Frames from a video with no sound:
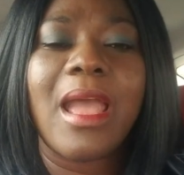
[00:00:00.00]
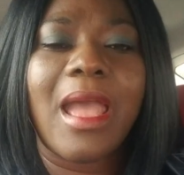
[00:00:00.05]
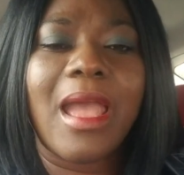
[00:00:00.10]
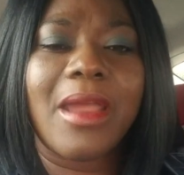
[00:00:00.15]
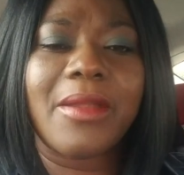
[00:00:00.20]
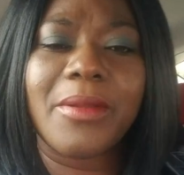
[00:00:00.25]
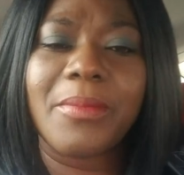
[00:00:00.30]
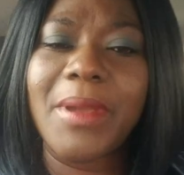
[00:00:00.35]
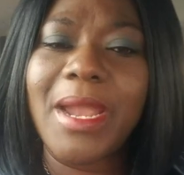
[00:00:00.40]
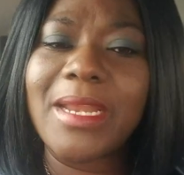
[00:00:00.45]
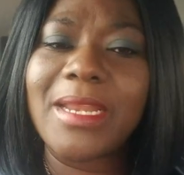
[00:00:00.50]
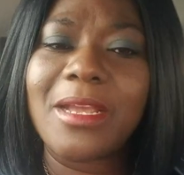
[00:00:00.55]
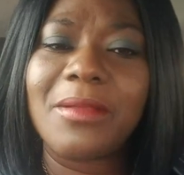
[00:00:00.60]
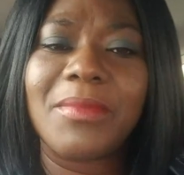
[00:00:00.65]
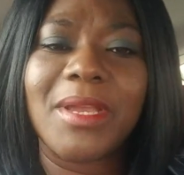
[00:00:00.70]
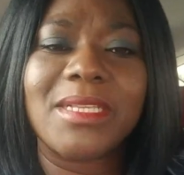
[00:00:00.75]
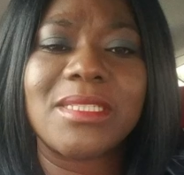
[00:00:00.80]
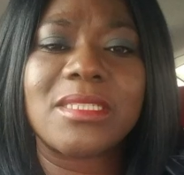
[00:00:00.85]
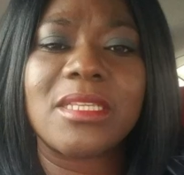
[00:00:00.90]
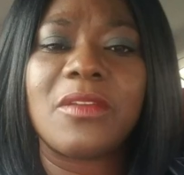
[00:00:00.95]
I reminded
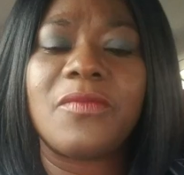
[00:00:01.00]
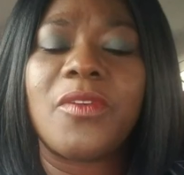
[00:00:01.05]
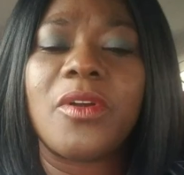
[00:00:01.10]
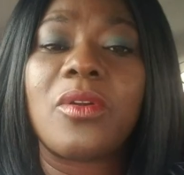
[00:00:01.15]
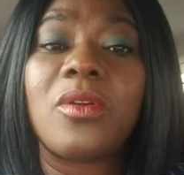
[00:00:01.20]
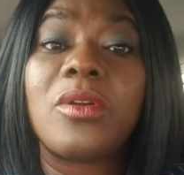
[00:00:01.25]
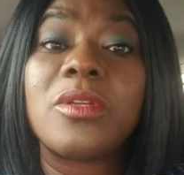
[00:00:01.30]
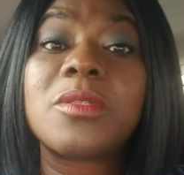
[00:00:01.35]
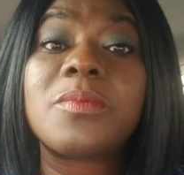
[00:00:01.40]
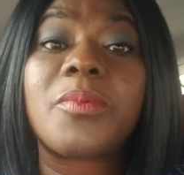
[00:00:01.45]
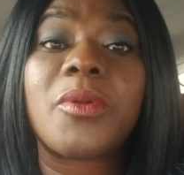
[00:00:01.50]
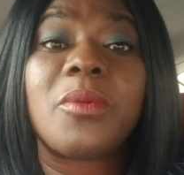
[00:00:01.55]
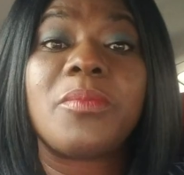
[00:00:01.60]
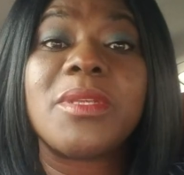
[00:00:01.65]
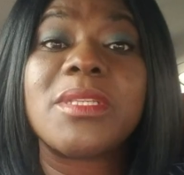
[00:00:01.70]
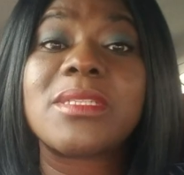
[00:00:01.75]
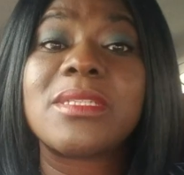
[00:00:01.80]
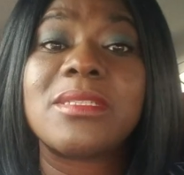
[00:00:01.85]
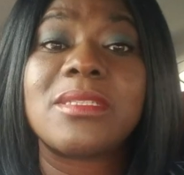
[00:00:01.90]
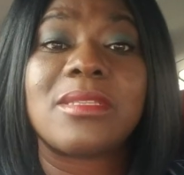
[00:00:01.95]
myself of God's
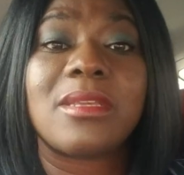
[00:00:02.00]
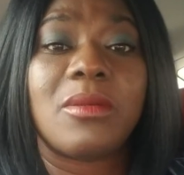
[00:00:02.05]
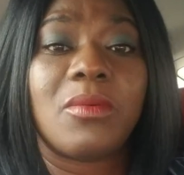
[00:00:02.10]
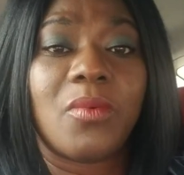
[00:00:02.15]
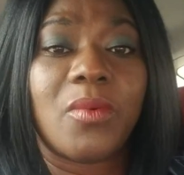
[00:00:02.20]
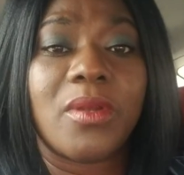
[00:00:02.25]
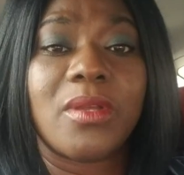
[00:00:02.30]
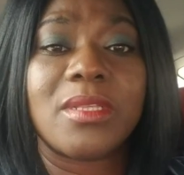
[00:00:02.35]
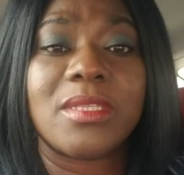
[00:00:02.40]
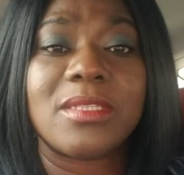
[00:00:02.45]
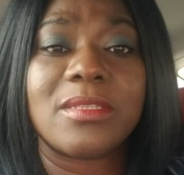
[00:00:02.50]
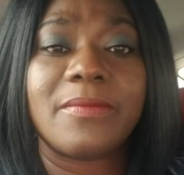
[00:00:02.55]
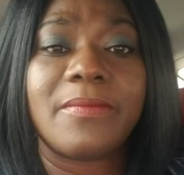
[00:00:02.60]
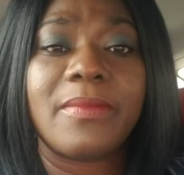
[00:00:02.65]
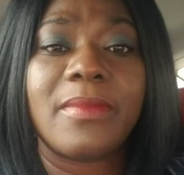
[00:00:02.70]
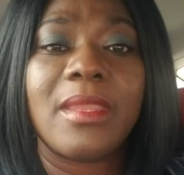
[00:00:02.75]
promises and words.